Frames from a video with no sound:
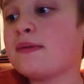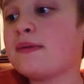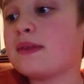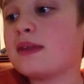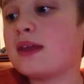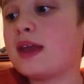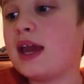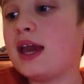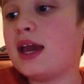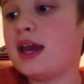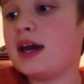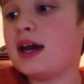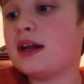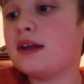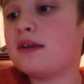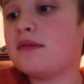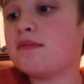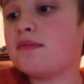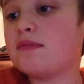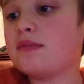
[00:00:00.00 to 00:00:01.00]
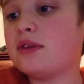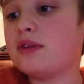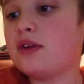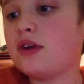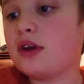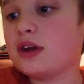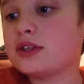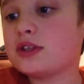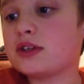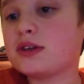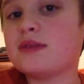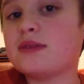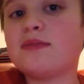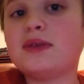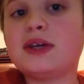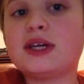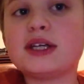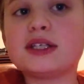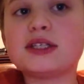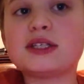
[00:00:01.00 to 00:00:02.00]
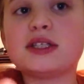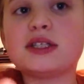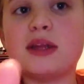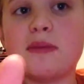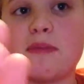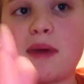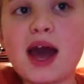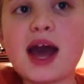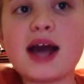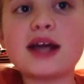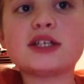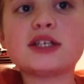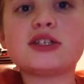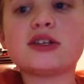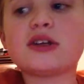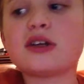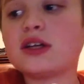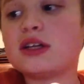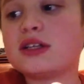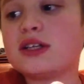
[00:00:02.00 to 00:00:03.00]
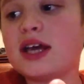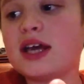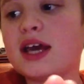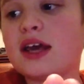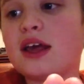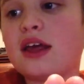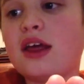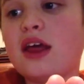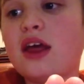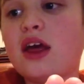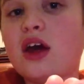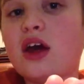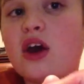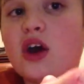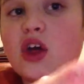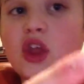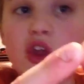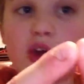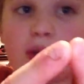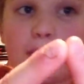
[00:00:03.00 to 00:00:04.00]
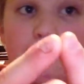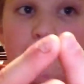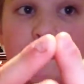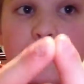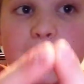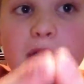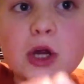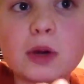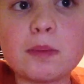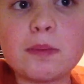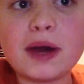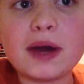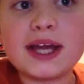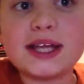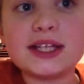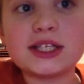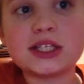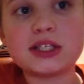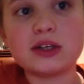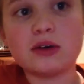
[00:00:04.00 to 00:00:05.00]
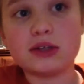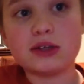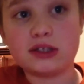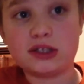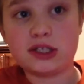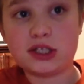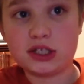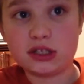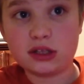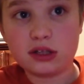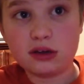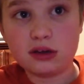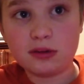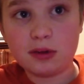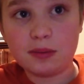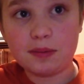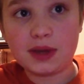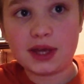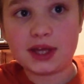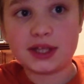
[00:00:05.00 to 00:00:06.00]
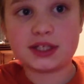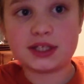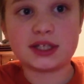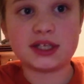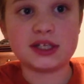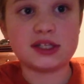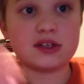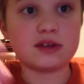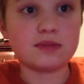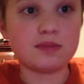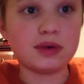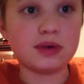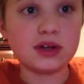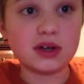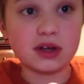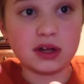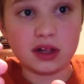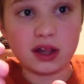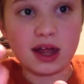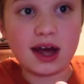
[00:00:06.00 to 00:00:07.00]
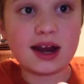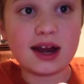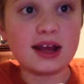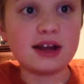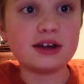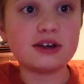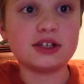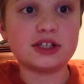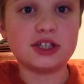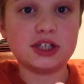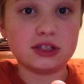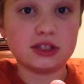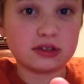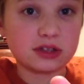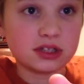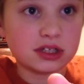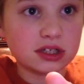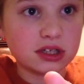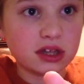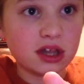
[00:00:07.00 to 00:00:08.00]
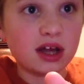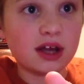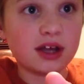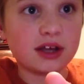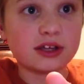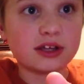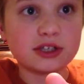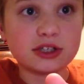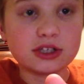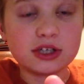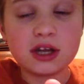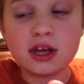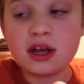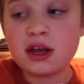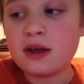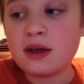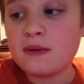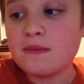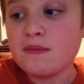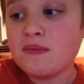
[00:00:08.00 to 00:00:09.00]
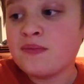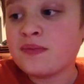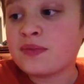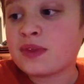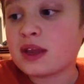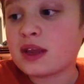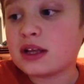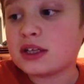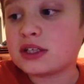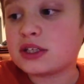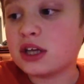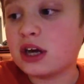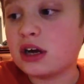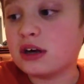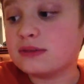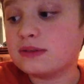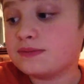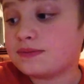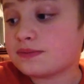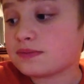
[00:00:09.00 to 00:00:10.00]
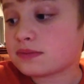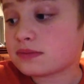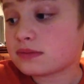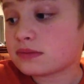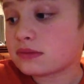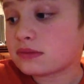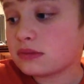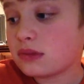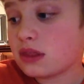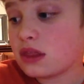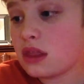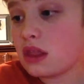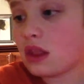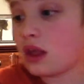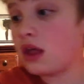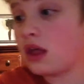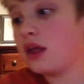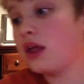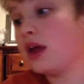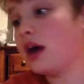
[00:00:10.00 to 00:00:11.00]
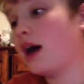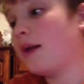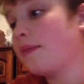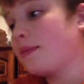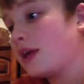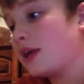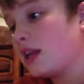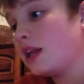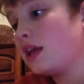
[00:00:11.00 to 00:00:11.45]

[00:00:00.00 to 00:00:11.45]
and you're also, because the bass are going to take their bigger bites on slower baits, because you're putting a lot of energy. They're sluggish. So, I mean,